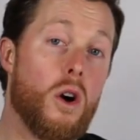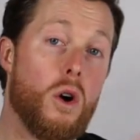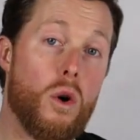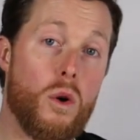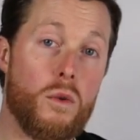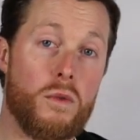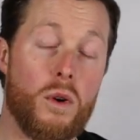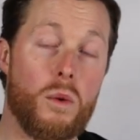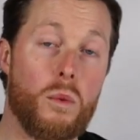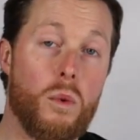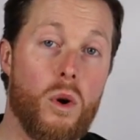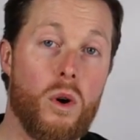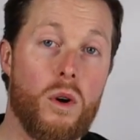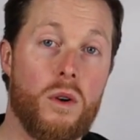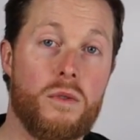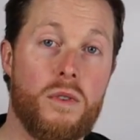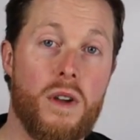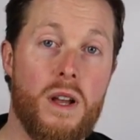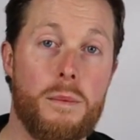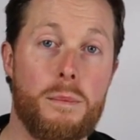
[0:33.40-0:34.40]
over
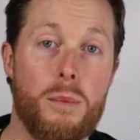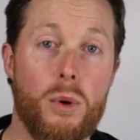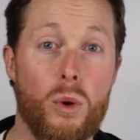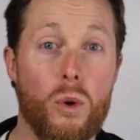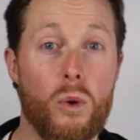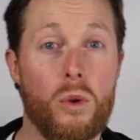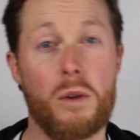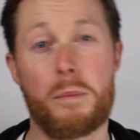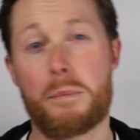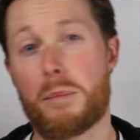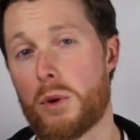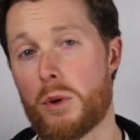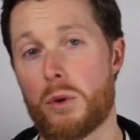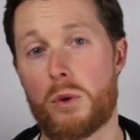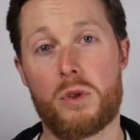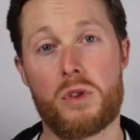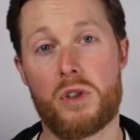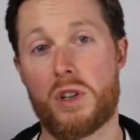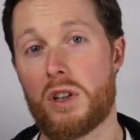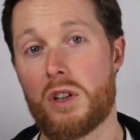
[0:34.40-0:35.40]
water-fed pole, the
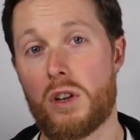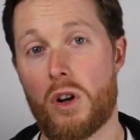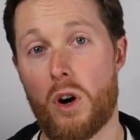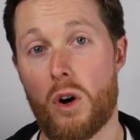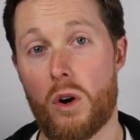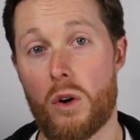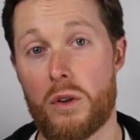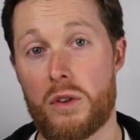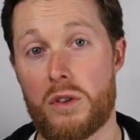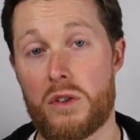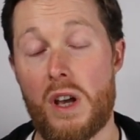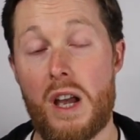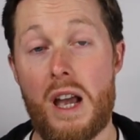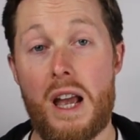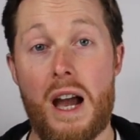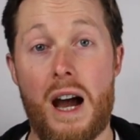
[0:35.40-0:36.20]
pros and cons,